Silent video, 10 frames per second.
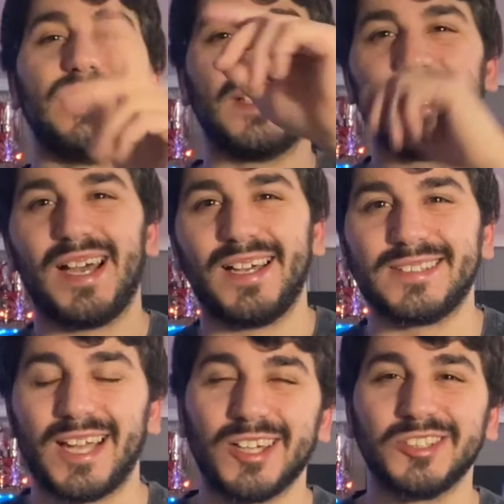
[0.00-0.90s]
guys,
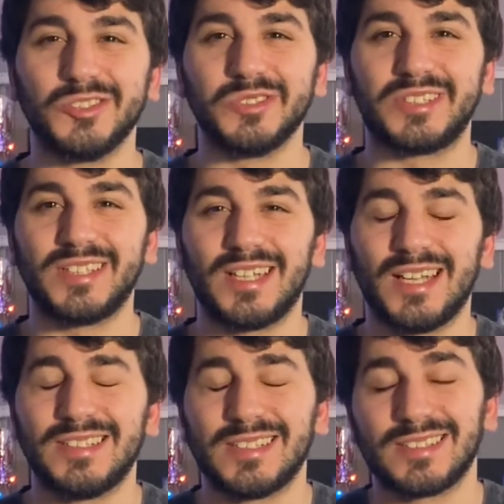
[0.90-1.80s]
how you doing
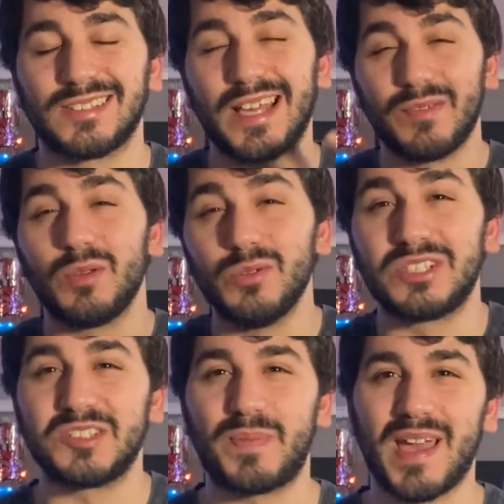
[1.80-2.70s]
today? This is David
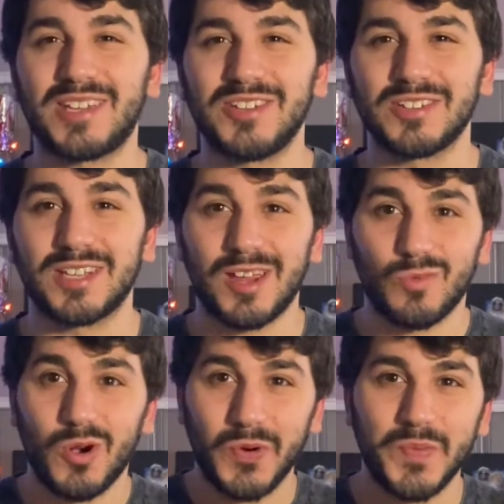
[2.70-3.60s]
Lucas back here again.
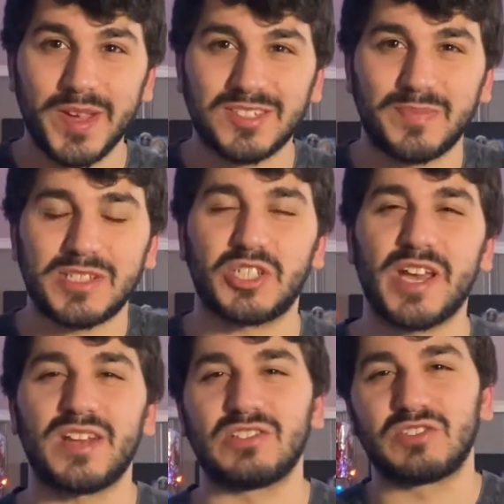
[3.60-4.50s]
Welcome back to my
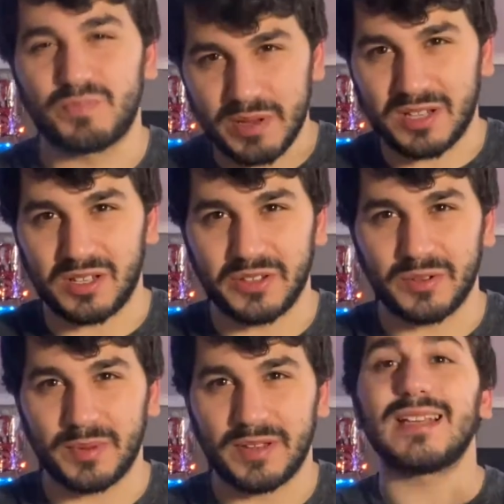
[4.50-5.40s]
channel. It's been a little
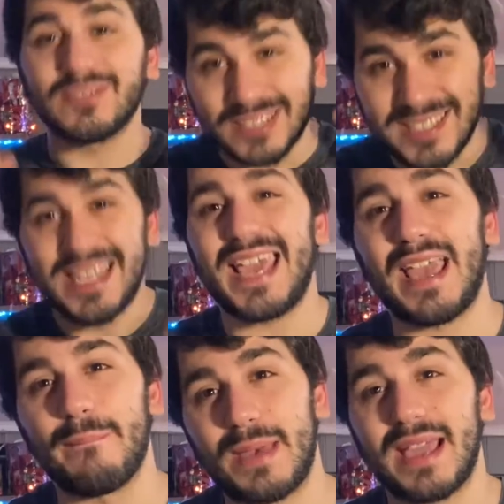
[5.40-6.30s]
bit. Today
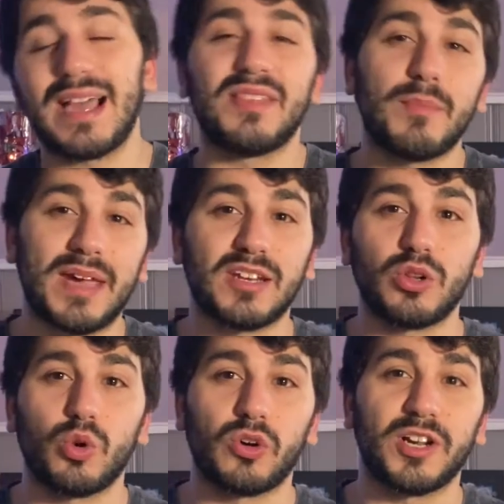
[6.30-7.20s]
I'm back on the
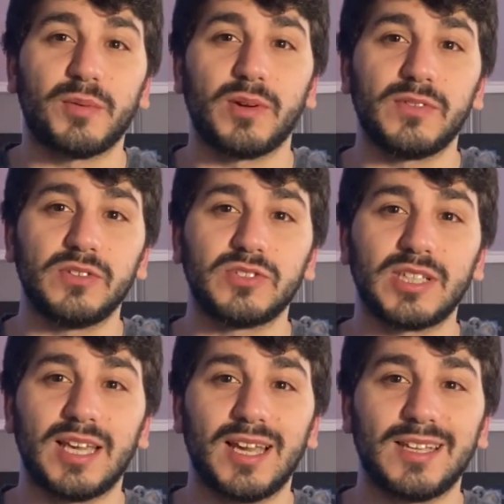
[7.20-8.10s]
Mandalorian reviews
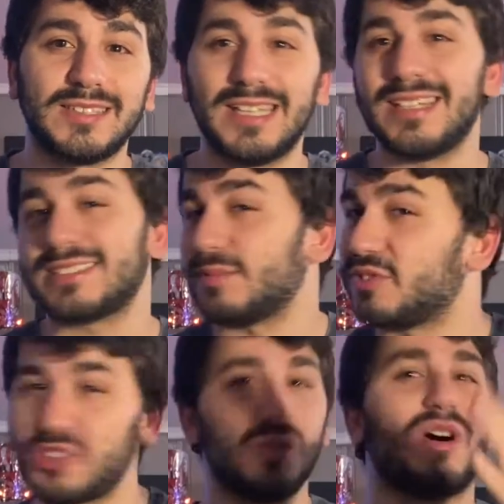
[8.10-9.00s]
again. Yes, I'm
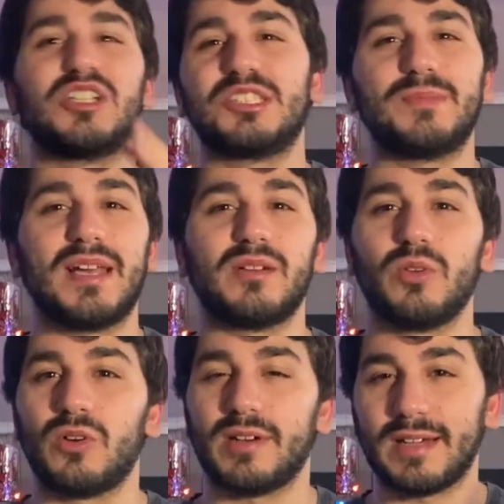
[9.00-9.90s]
still watching
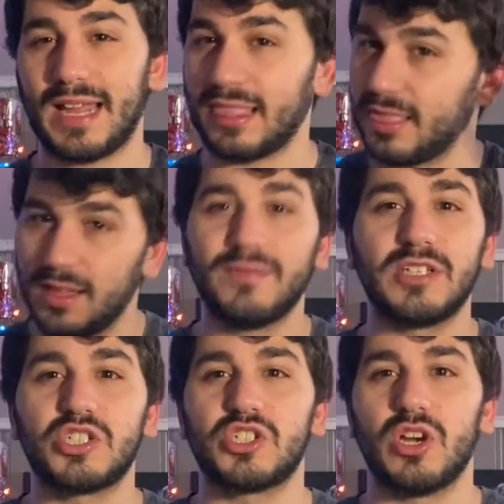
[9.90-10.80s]
Mandalorian. I love this
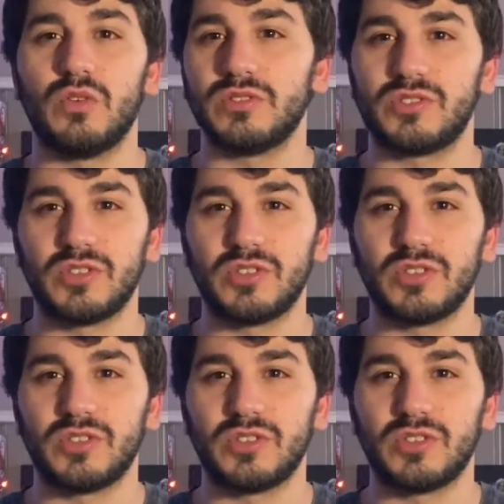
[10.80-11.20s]
show. It's